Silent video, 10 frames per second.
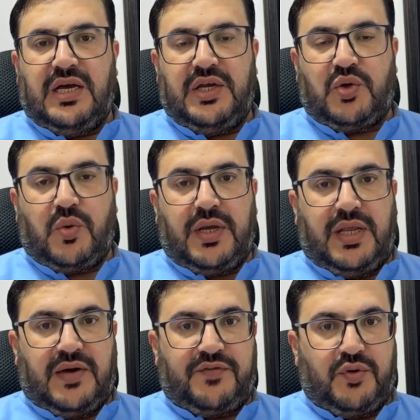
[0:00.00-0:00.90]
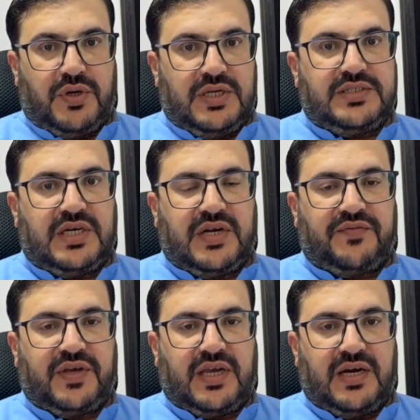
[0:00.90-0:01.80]
inquiry of your
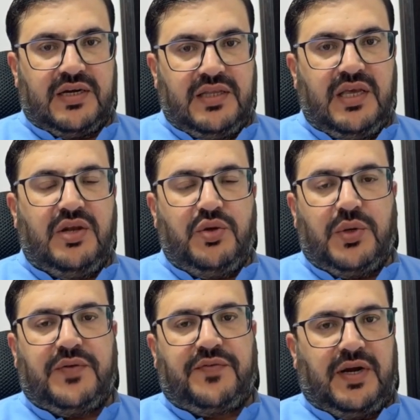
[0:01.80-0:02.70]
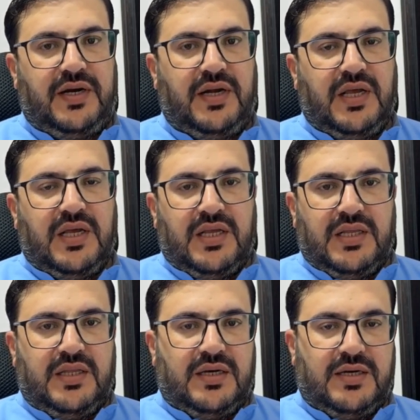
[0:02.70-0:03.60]
certificate. There you will find
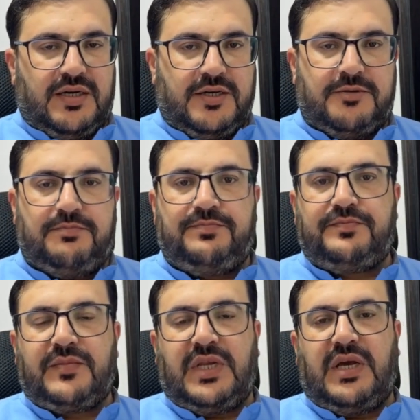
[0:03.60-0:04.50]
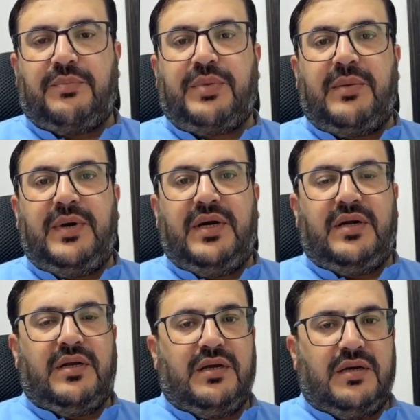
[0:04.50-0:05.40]
the payment
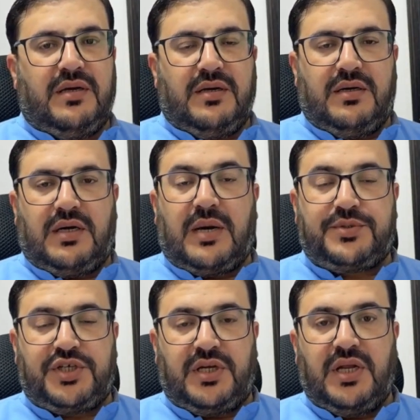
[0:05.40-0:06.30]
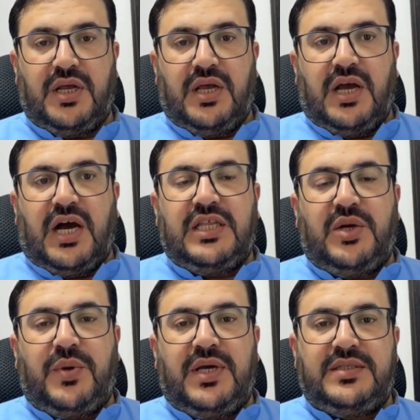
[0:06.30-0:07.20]
option.
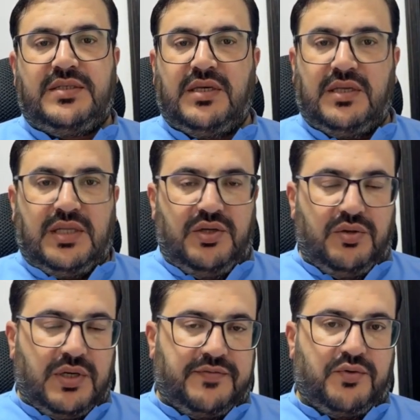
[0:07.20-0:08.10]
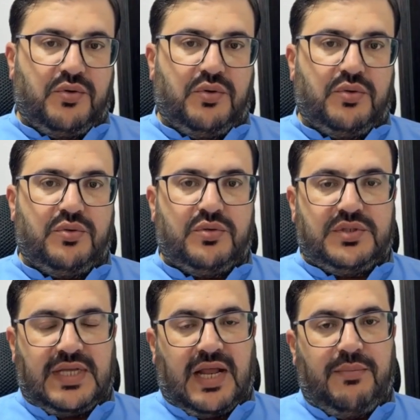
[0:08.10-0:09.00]
Otherwise, then you have to go to
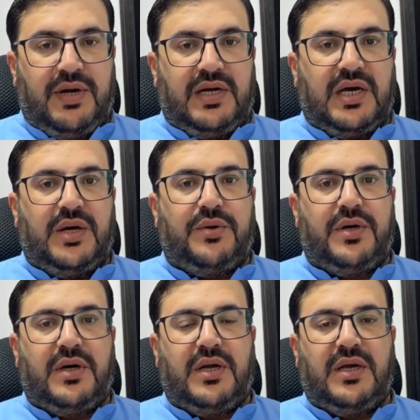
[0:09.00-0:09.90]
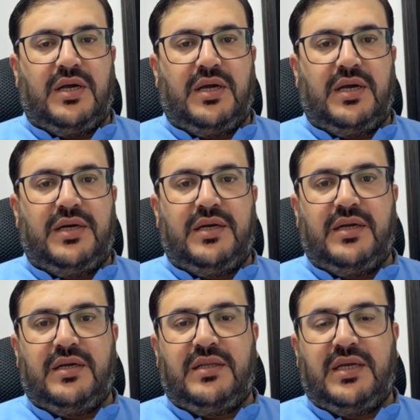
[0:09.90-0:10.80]
Sanabil Tower, and
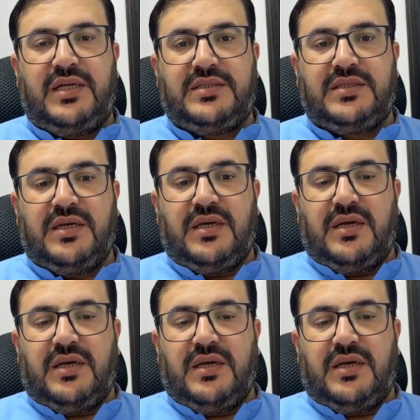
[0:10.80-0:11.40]
there is